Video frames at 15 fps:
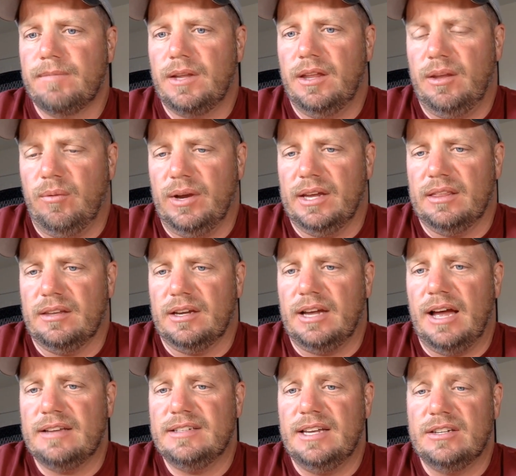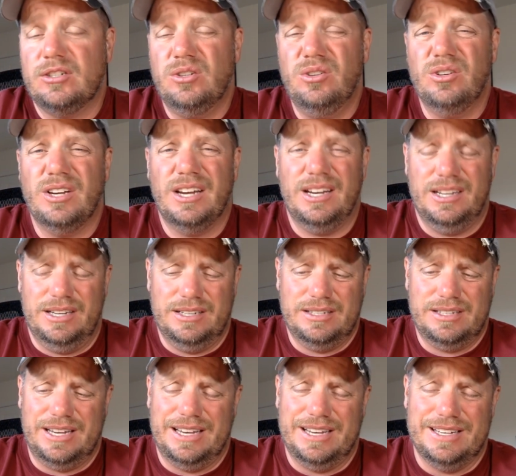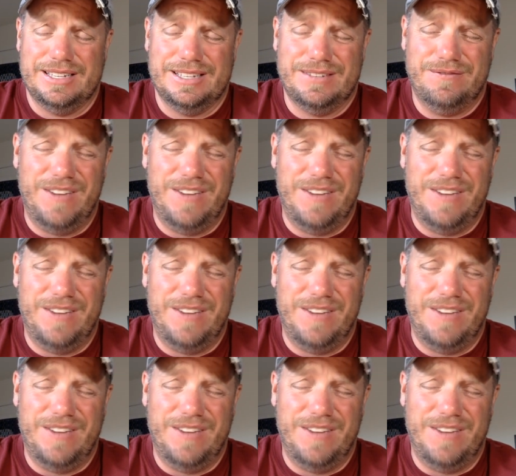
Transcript: That way I get the content to you guys as